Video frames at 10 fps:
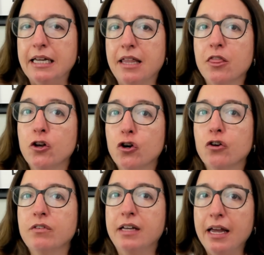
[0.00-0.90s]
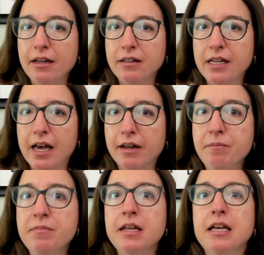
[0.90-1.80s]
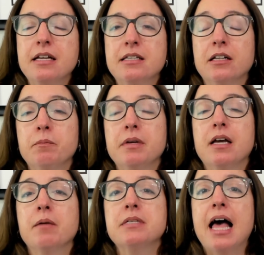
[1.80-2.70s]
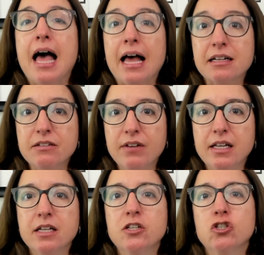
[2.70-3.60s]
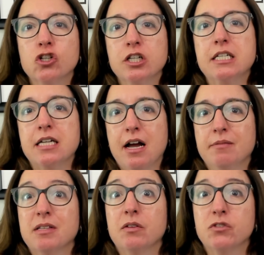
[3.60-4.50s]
in the nerve ganglia until it becomes activated during times of